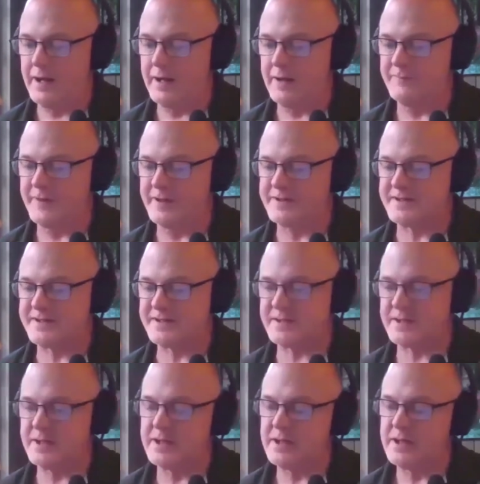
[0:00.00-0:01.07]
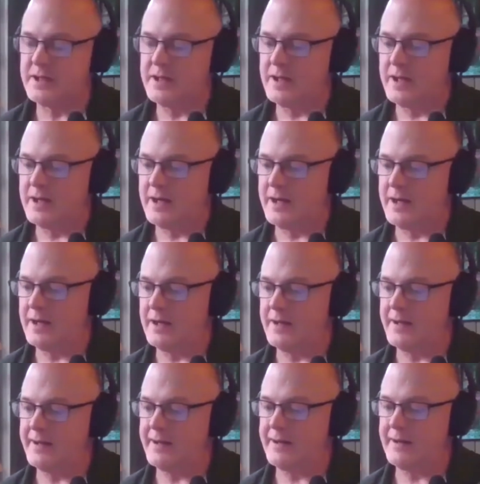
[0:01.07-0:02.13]
Vince had
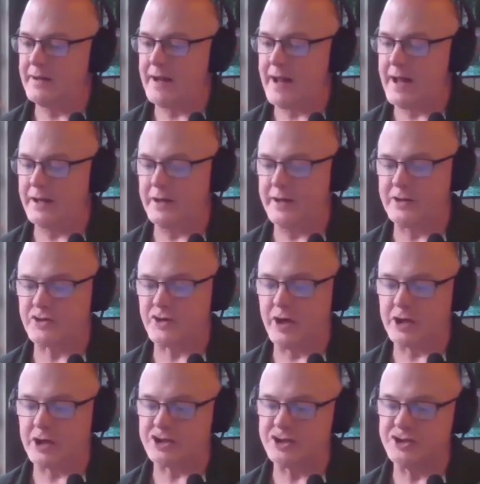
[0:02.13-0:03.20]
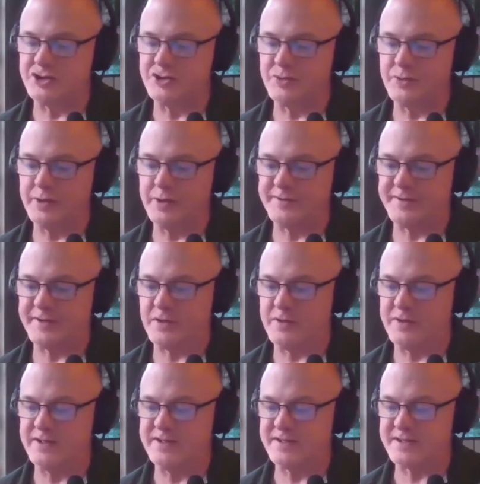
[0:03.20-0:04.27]
an introduction to the
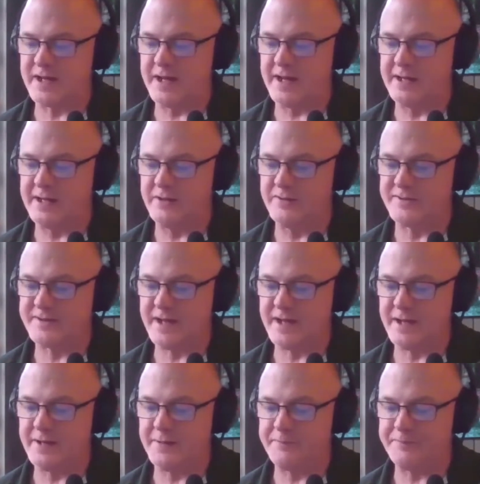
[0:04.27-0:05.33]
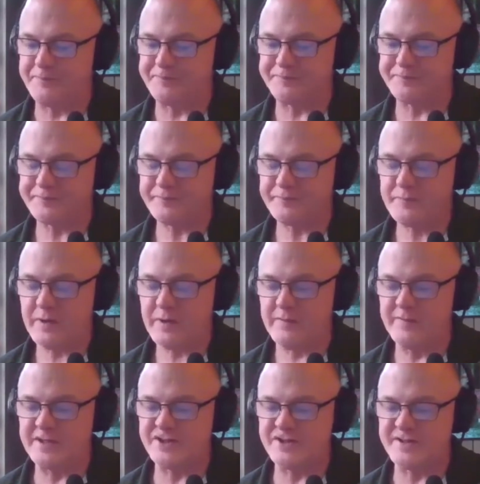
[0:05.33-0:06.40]
series, and you said,
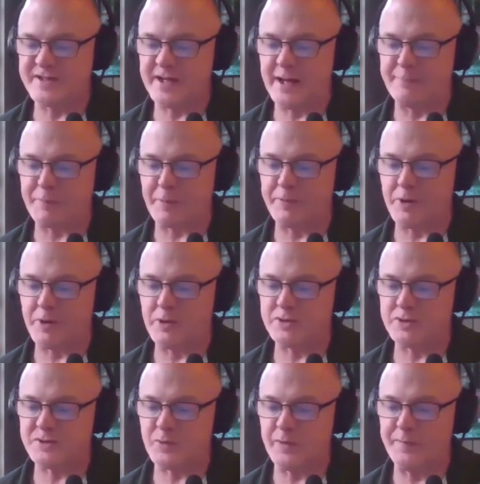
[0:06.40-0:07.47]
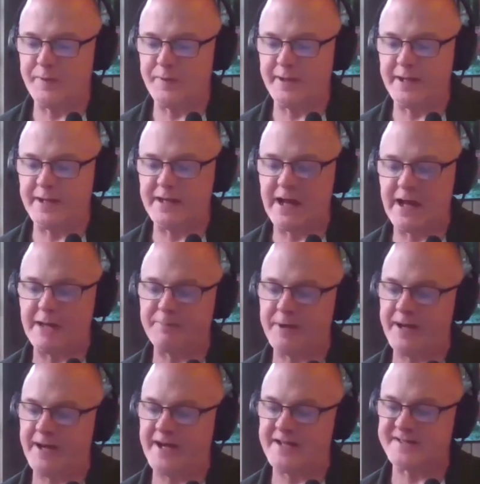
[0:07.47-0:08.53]
I propose we begin not
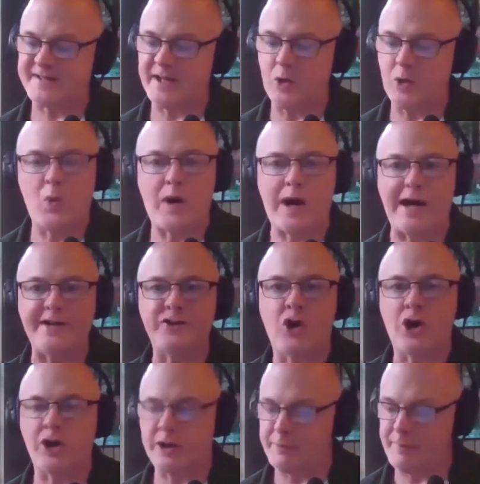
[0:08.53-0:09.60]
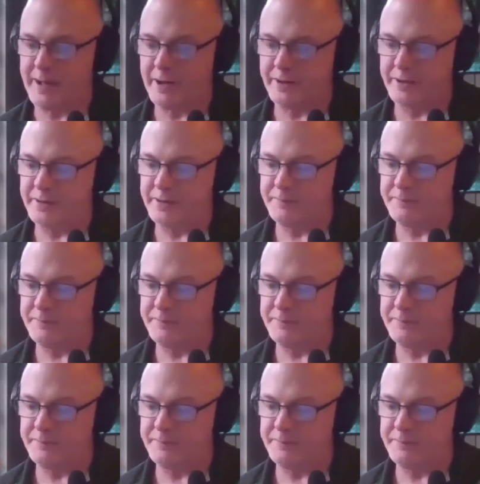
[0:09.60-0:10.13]
by asking why talk about it.